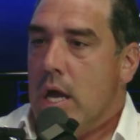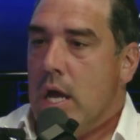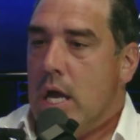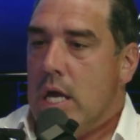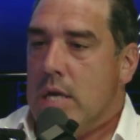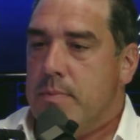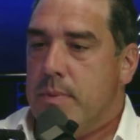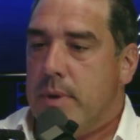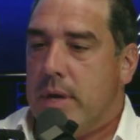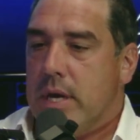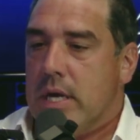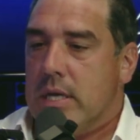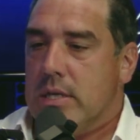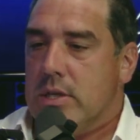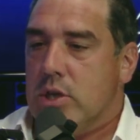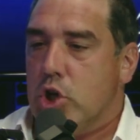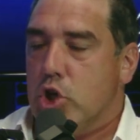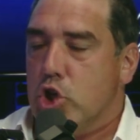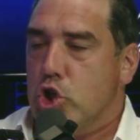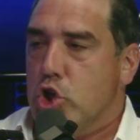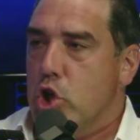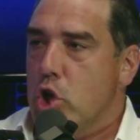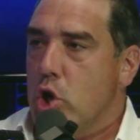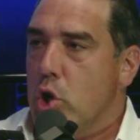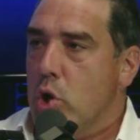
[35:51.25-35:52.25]
is because
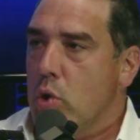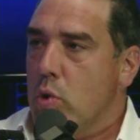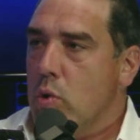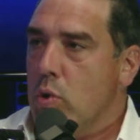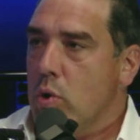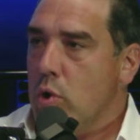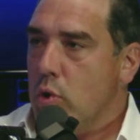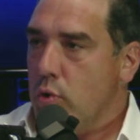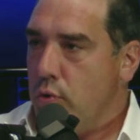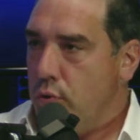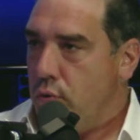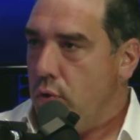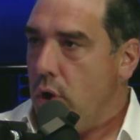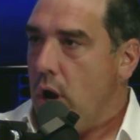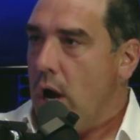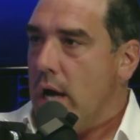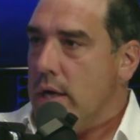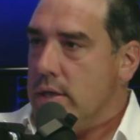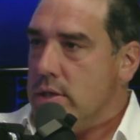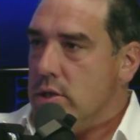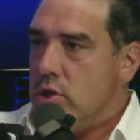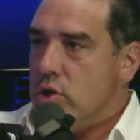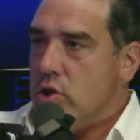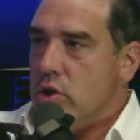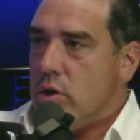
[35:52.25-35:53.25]
there's no
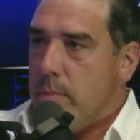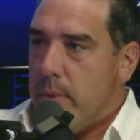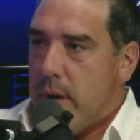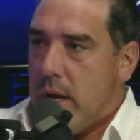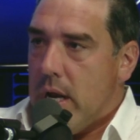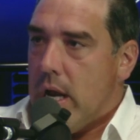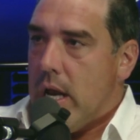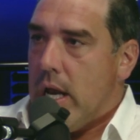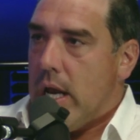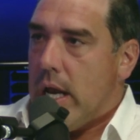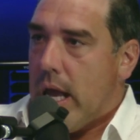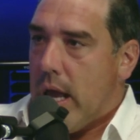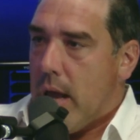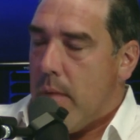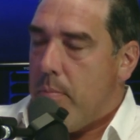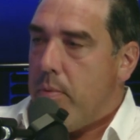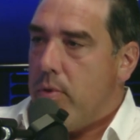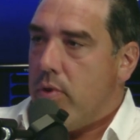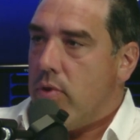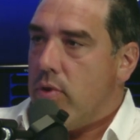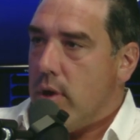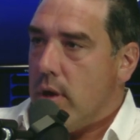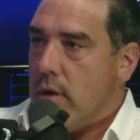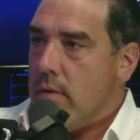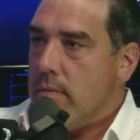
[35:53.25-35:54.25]
cross-germinating
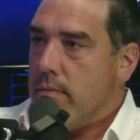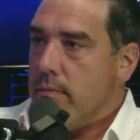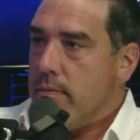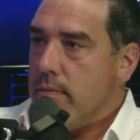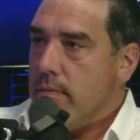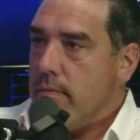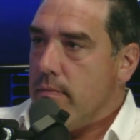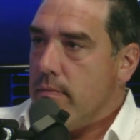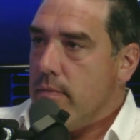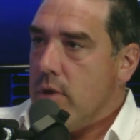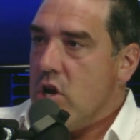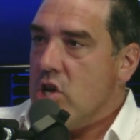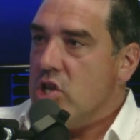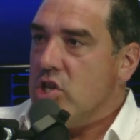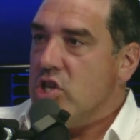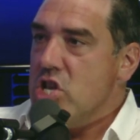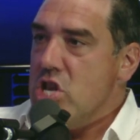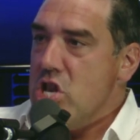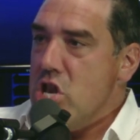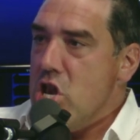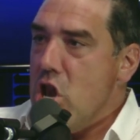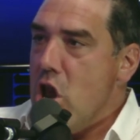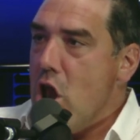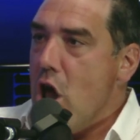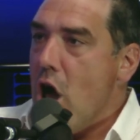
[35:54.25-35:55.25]
empathy. There's
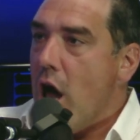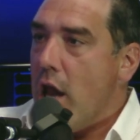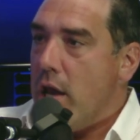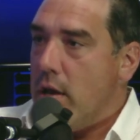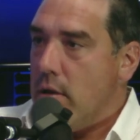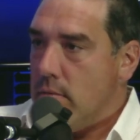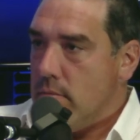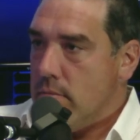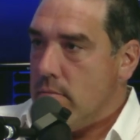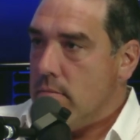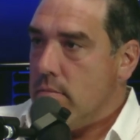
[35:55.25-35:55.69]
none.